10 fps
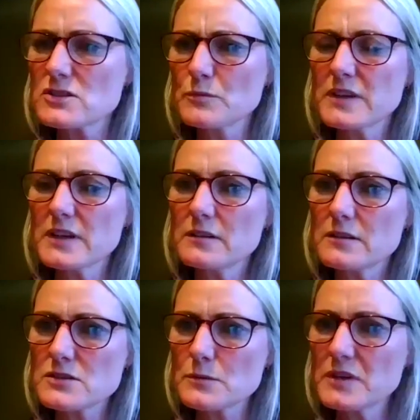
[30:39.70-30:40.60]

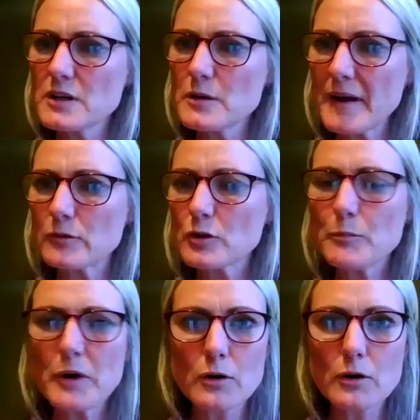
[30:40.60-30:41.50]
something about the
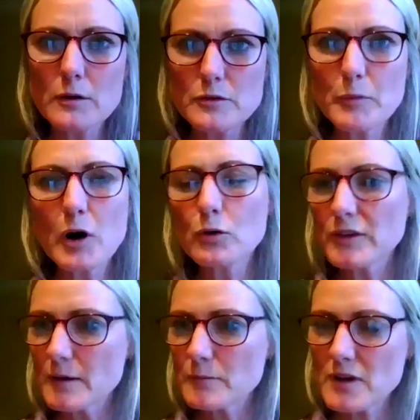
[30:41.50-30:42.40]
poll
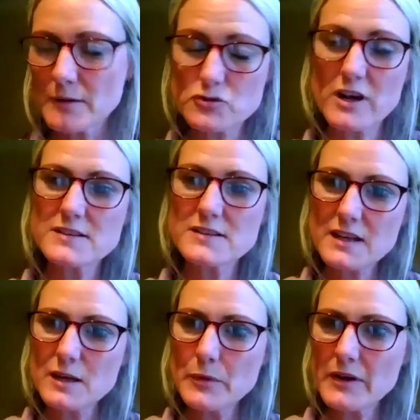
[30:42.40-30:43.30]
that I'm trying to
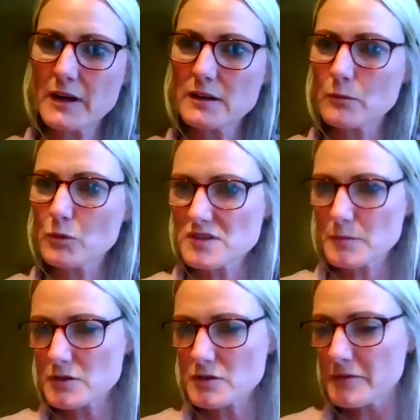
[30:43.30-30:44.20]
keep an eye on. WhatsApp.
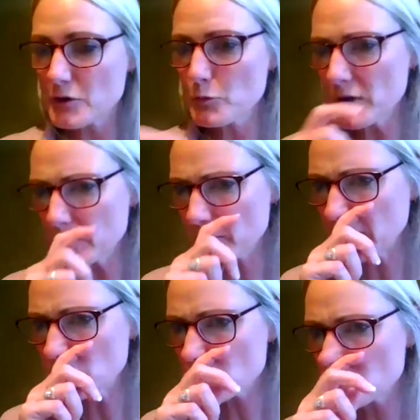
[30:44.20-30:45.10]
There's a few people have
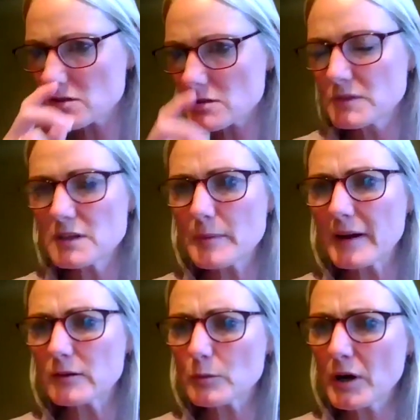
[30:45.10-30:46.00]
mentioned there's something
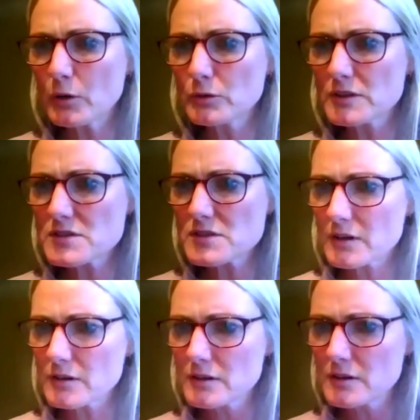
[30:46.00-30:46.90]
about the poll that's
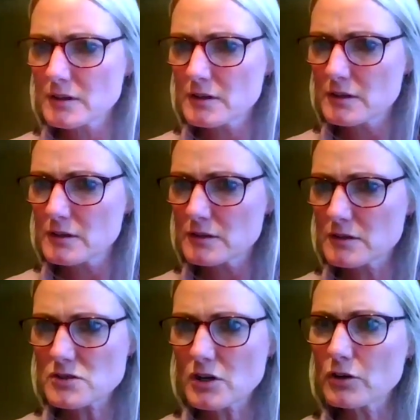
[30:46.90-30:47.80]

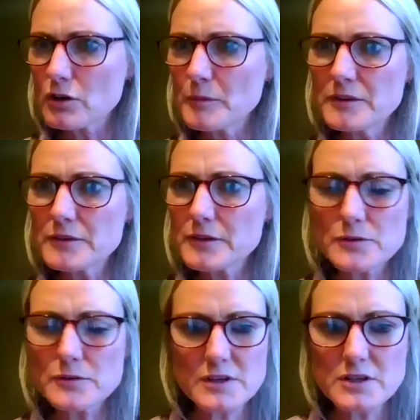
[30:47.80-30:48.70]
not coming
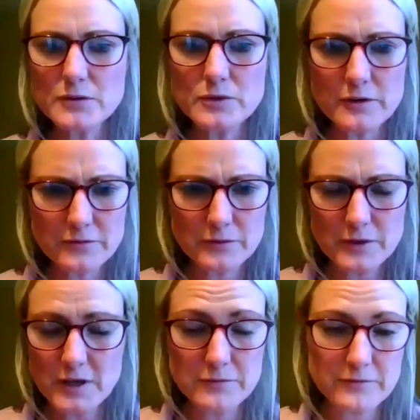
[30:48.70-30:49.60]
through. So I don't know
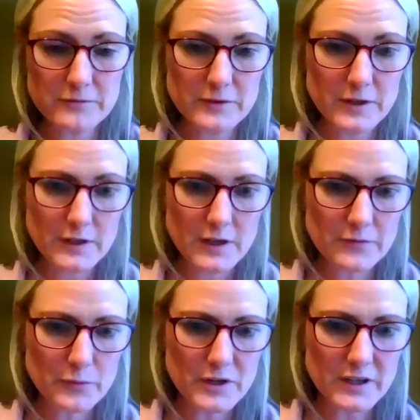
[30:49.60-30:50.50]
if
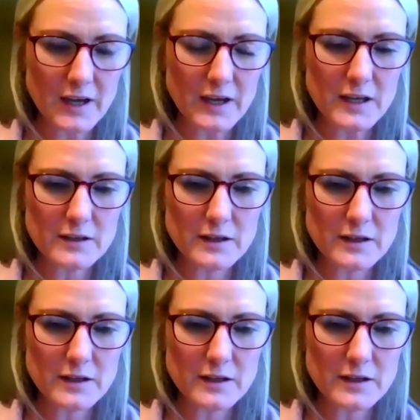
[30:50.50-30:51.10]
we're getting